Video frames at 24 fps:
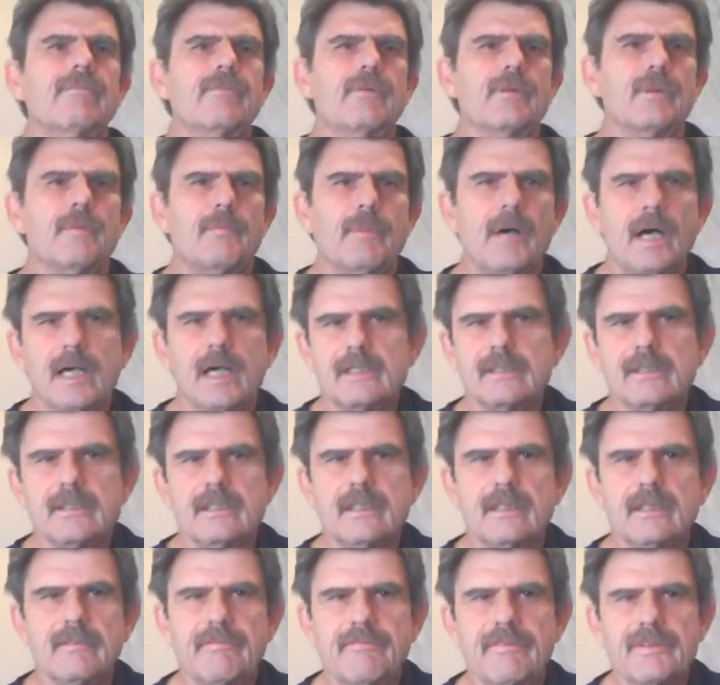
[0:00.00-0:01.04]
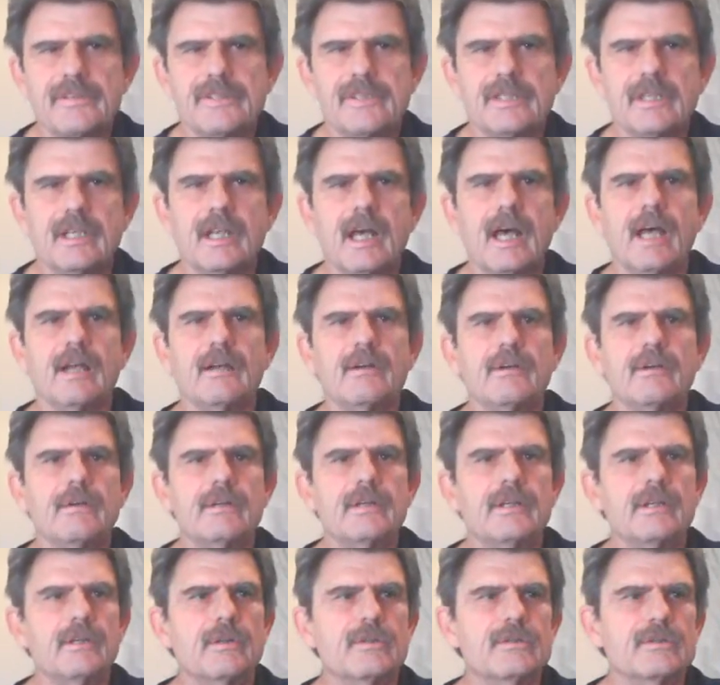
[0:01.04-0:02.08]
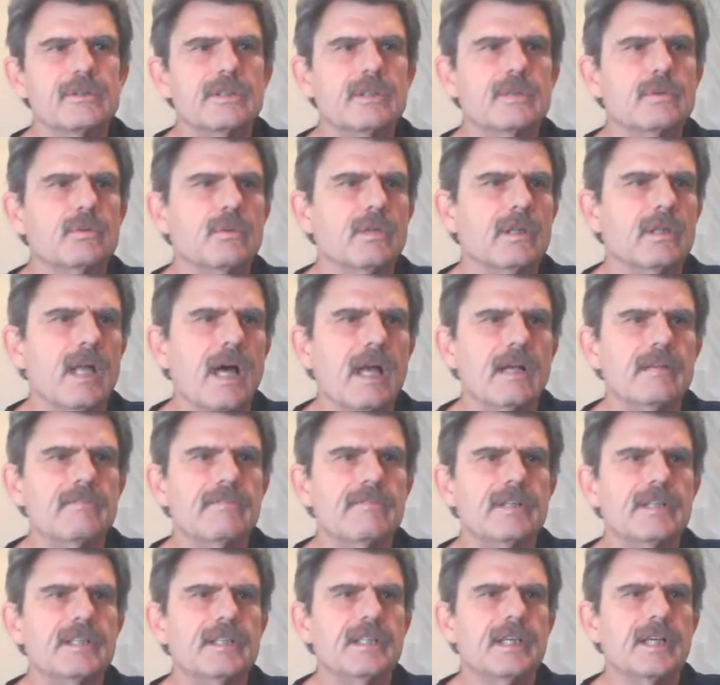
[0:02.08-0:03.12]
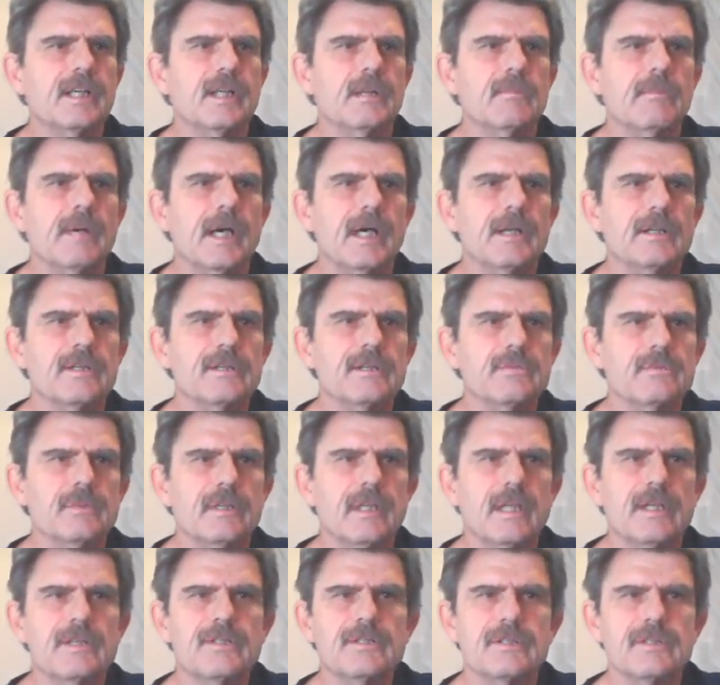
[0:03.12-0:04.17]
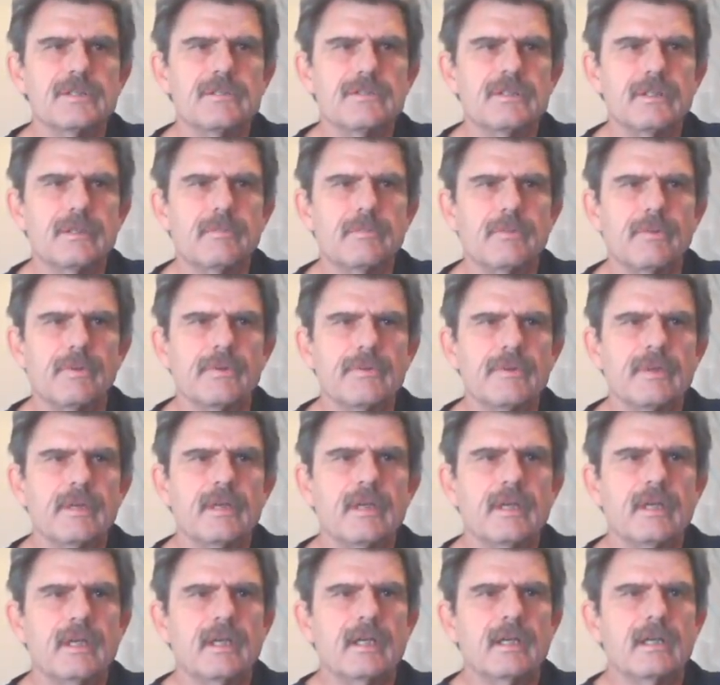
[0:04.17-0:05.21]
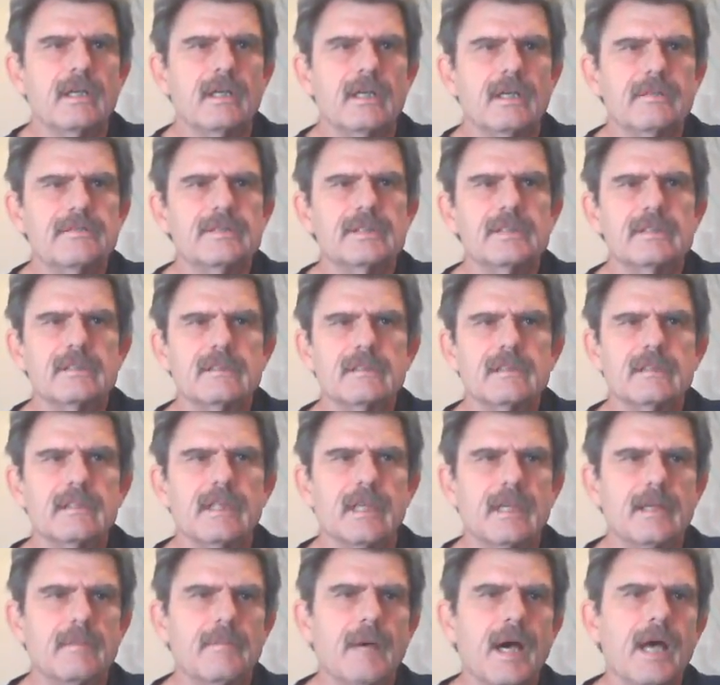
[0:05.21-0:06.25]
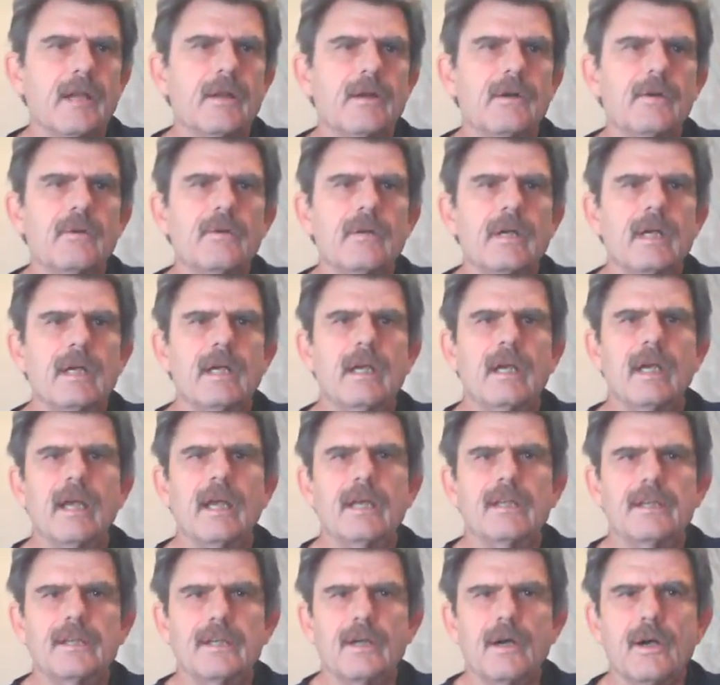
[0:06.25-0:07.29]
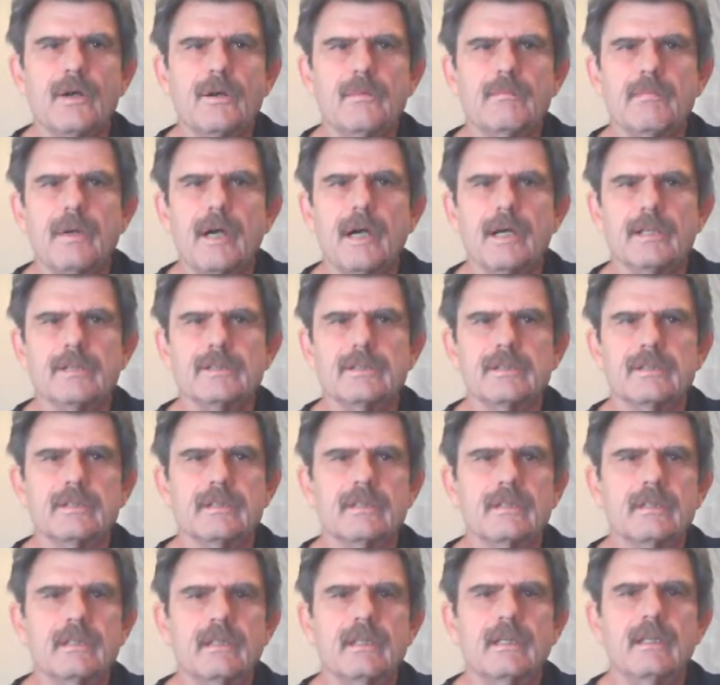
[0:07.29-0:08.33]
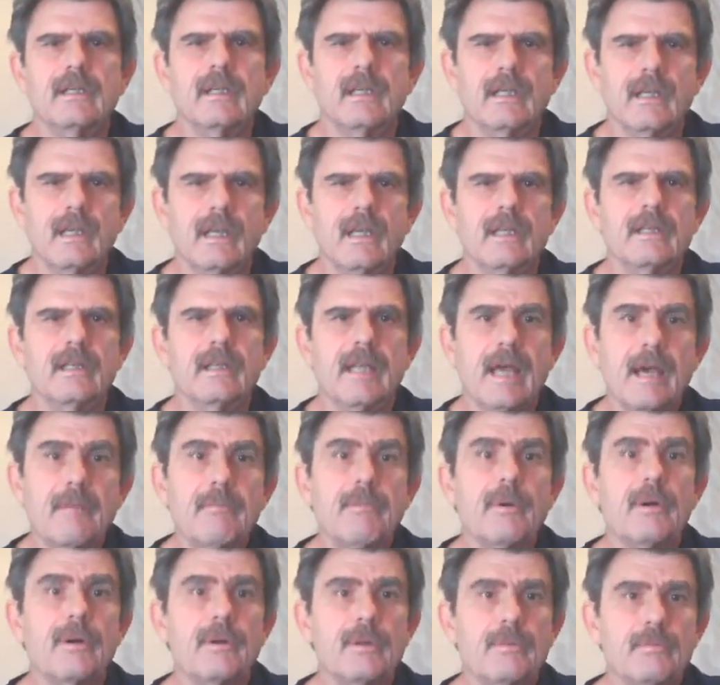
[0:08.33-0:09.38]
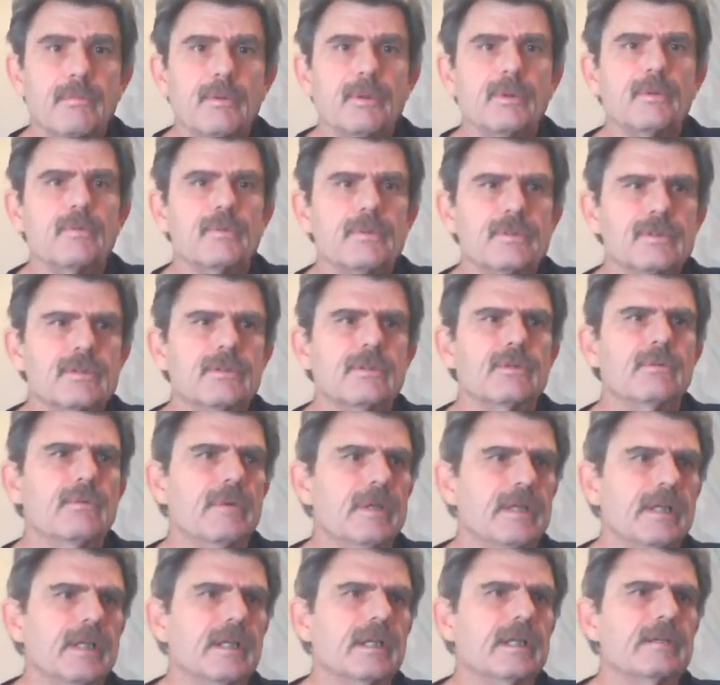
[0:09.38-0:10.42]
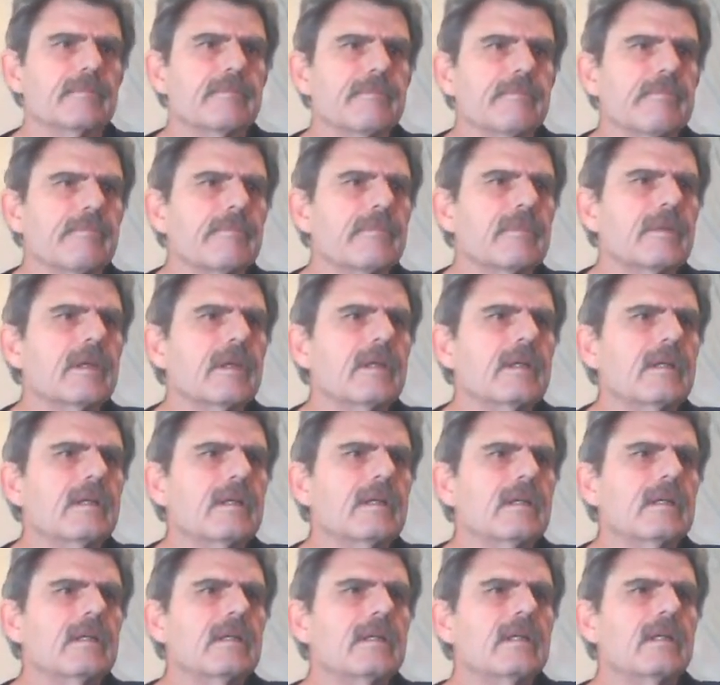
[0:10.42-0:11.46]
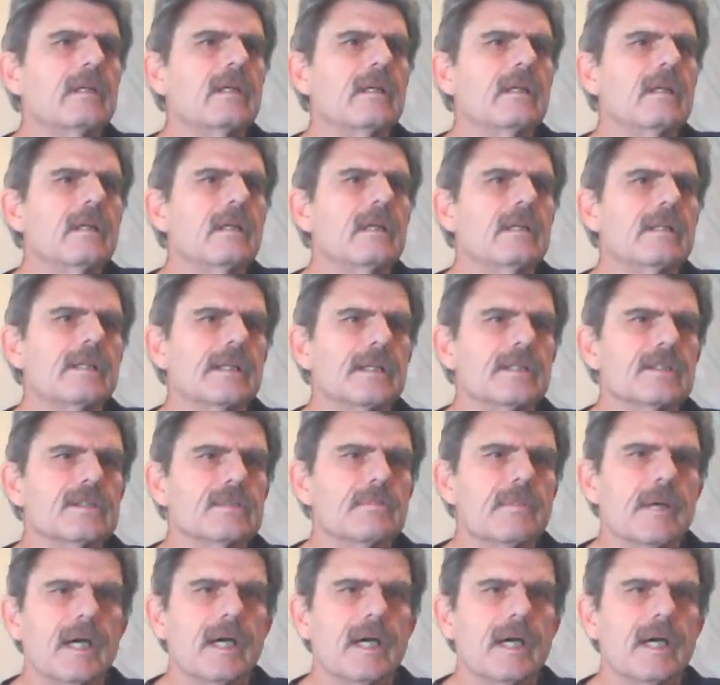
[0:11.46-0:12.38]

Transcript: For the boxing aficionado, he goes into a lot of detail about his relationship with Cuffs de Amato and the art of boxing, and that part of the book was good reading. He tells